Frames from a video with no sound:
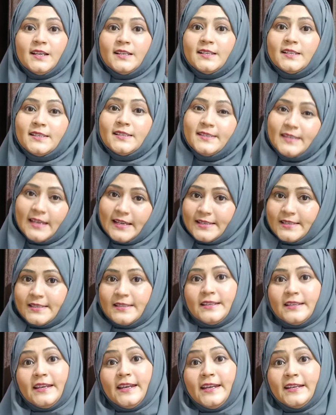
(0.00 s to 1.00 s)
So
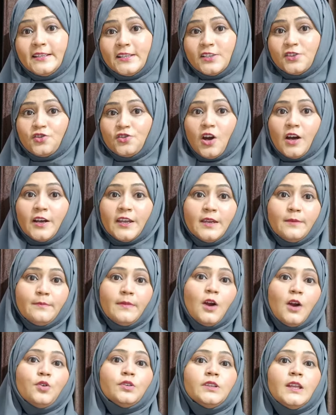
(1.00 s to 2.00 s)
yes, it's talking
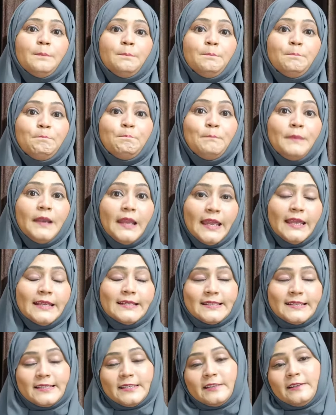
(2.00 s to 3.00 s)
about the
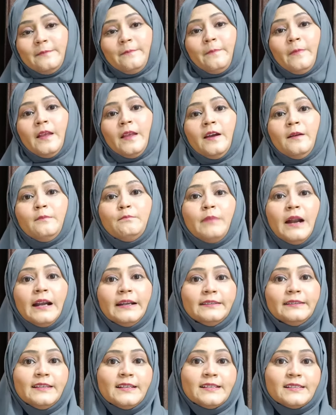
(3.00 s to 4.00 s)
place,
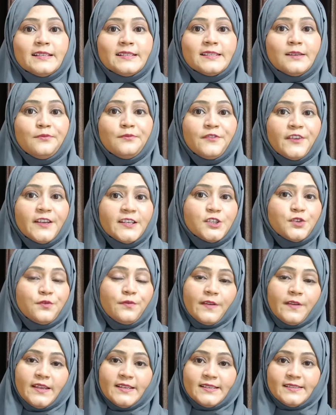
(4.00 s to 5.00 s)
but this is a fixed
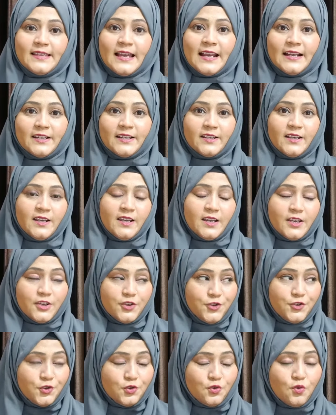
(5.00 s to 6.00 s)
phrase that
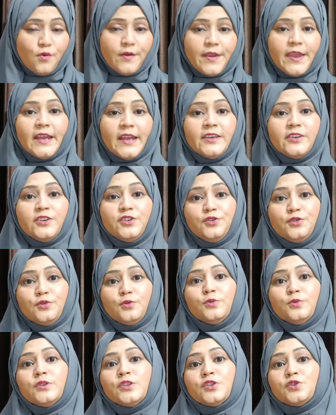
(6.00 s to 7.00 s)
you can
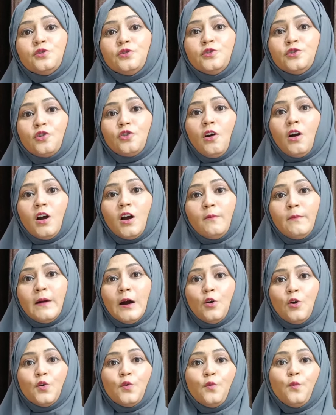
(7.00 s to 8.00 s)
use to talk
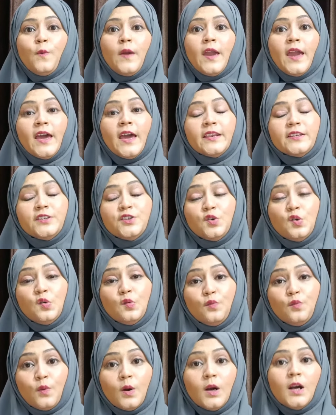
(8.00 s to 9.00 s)
about where you
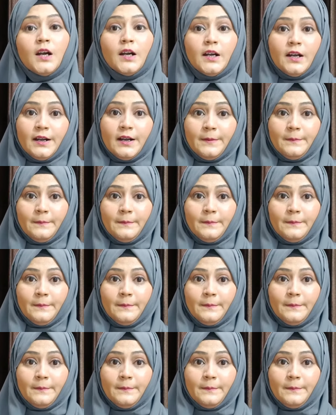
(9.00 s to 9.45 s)
were.